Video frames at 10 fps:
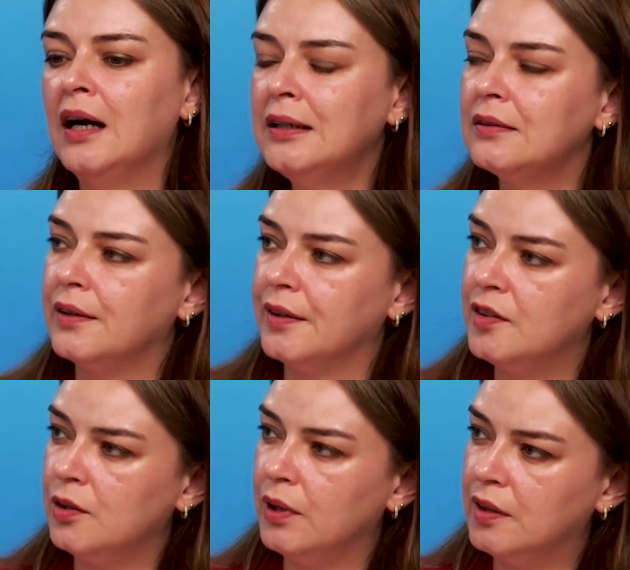
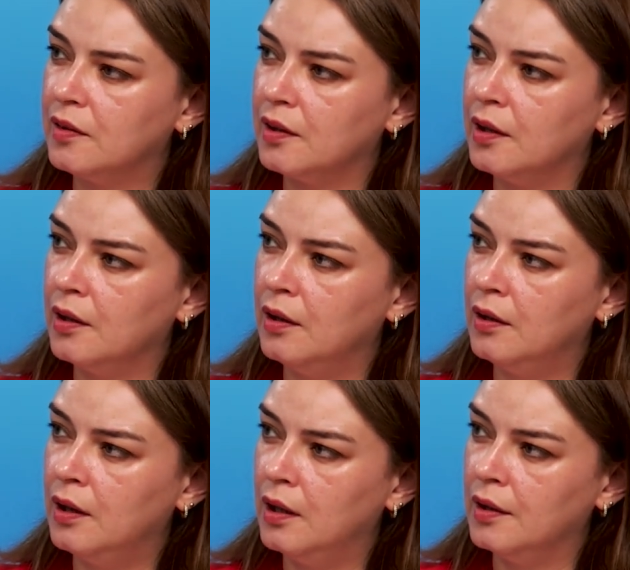angularity with
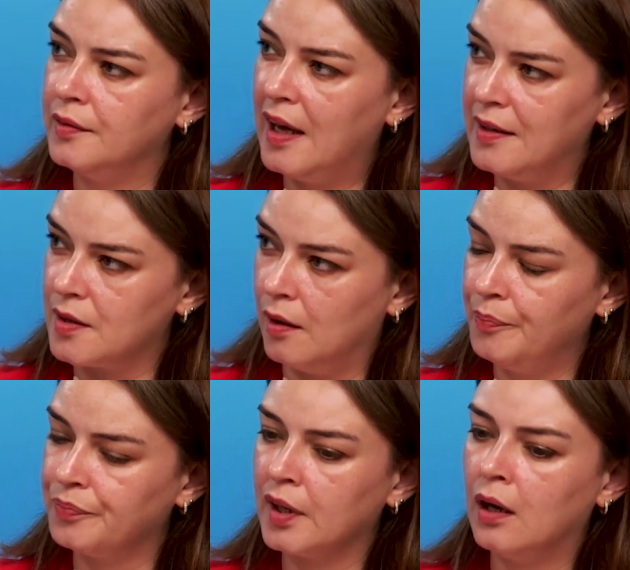the uh,
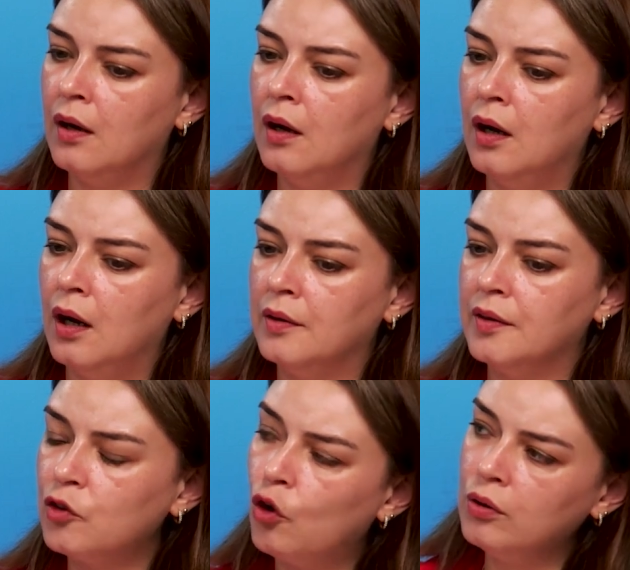data
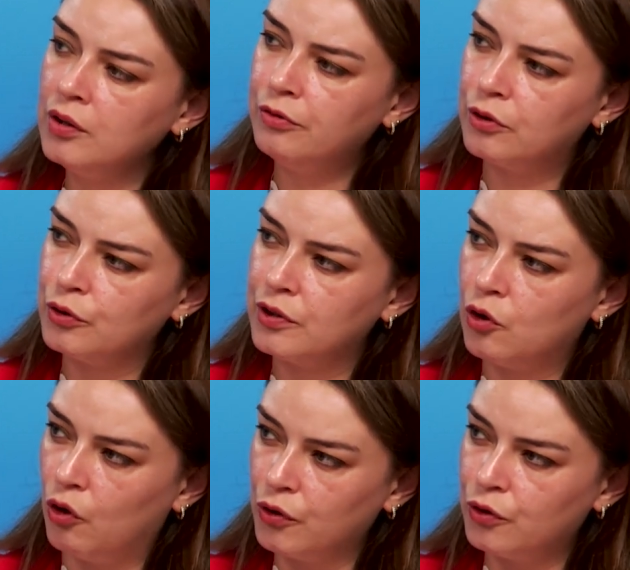and not only for
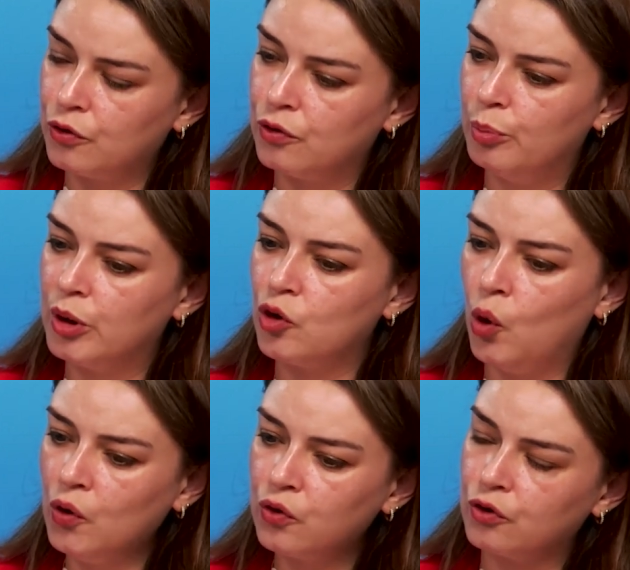the costs,
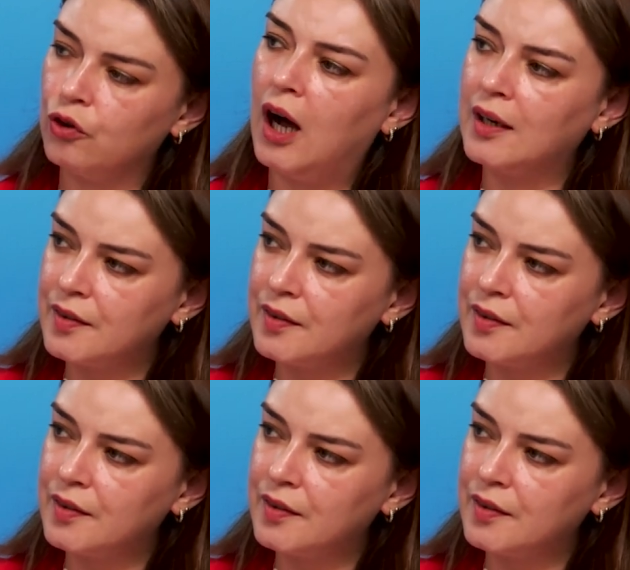but also to